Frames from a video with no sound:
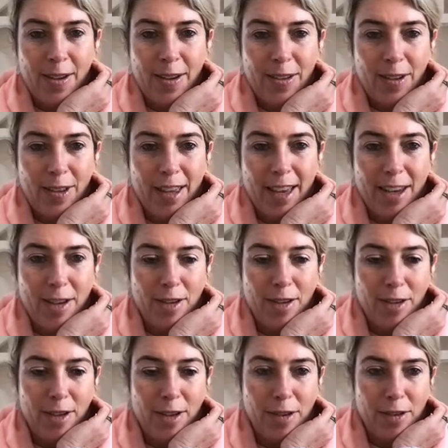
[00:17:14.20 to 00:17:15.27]
So thank
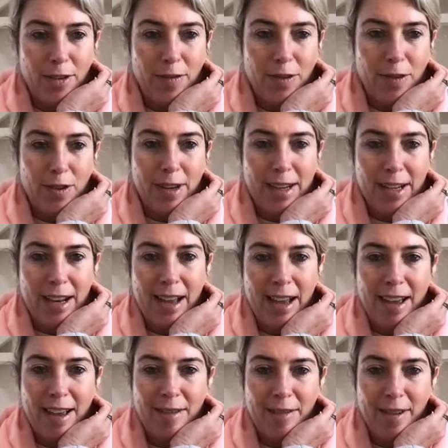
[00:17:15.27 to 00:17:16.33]
you, those who have joined
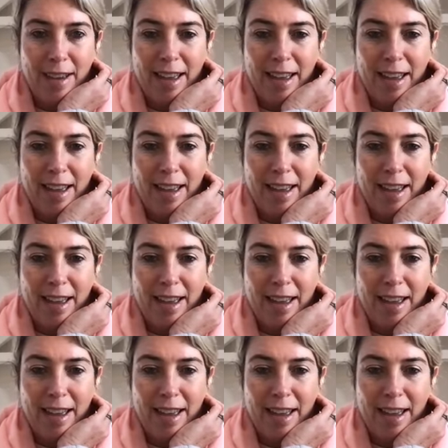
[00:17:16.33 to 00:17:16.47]
live,